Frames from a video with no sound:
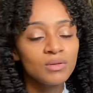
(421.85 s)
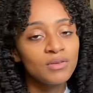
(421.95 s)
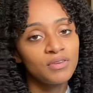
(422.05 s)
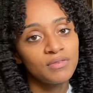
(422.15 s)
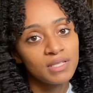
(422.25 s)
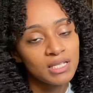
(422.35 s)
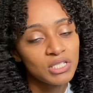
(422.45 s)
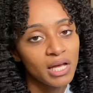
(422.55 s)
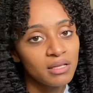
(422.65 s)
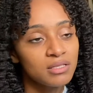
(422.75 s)
the 15
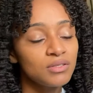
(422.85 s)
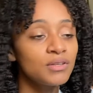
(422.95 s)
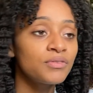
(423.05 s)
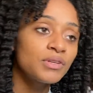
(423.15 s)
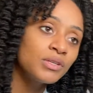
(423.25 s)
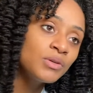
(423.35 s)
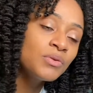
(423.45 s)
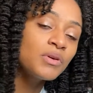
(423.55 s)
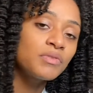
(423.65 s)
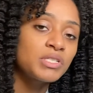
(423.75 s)
challenge. If for
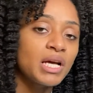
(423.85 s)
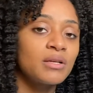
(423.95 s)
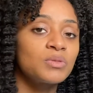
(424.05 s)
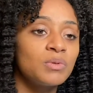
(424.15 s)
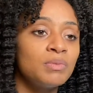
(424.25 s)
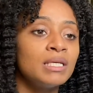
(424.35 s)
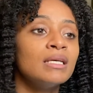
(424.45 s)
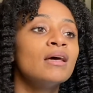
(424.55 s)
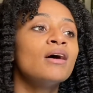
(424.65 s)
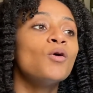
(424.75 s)
you, if the challenge would
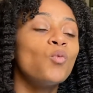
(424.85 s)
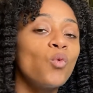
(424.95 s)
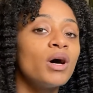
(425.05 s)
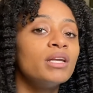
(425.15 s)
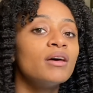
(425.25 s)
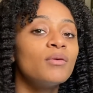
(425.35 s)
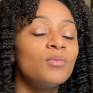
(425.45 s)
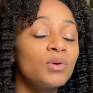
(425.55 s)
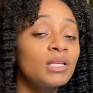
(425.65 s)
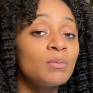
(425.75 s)
be one
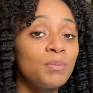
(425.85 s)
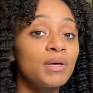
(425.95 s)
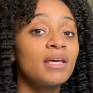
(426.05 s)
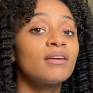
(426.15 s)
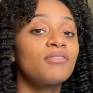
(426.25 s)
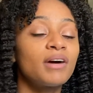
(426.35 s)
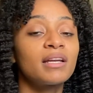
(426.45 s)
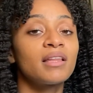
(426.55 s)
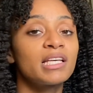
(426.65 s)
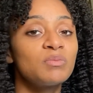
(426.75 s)
really big
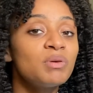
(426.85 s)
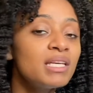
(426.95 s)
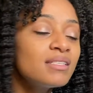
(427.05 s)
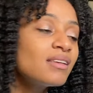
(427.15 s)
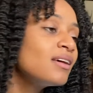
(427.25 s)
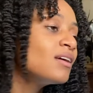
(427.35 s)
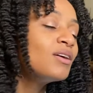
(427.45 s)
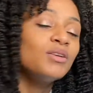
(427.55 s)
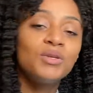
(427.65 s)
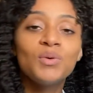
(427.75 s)
finalized piece,
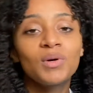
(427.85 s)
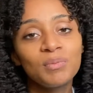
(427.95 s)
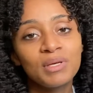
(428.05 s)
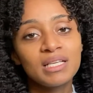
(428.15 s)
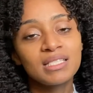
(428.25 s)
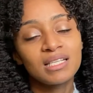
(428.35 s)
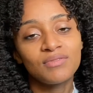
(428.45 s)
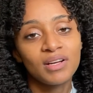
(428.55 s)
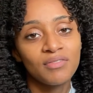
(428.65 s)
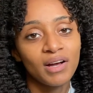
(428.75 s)
do one piece that's
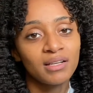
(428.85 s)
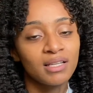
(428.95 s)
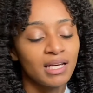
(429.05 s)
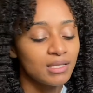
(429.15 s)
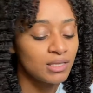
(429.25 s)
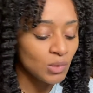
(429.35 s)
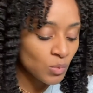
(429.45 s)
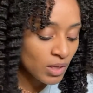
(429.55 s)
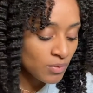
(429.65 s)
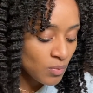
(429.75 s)
very finalized.
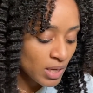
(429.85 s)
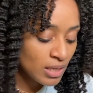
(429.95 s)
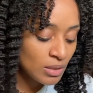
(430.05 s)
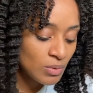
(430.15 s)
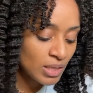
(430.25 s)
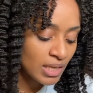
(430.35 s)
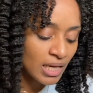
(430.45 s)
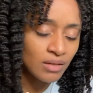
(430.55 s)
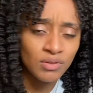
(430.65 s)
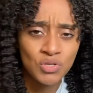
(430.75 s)
Whatever way that you can
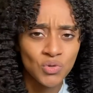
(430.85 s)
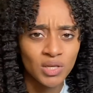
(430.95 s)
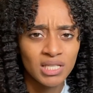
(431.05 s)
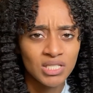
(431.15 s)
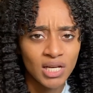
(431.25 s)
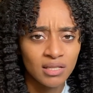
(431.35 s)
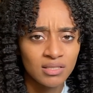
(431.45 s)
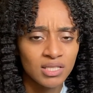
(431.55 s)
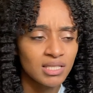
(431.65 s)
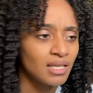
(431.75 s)
kind of enjoy these
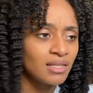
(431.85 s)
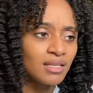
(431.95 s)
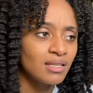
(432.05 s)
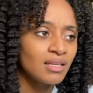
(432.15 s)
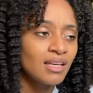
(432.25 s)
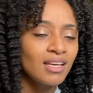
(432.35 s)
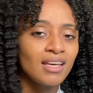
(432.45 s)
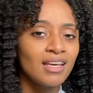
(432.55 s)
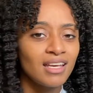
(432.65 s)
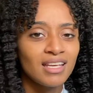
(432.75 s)
challenges, I think
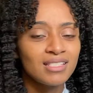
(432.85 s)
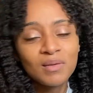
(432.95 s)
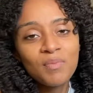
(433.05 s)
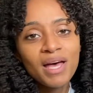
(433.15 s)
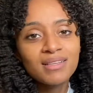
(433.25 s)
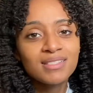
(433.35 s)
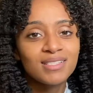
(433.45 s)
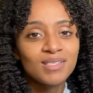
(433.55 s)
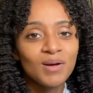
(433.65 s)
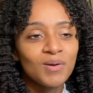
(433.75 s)
is the best.
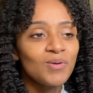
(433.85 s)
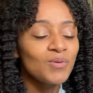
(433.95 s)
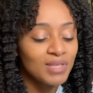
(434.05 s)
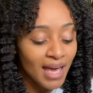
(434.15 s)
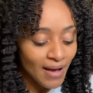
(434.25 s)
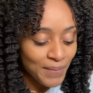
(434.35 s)
So yeah,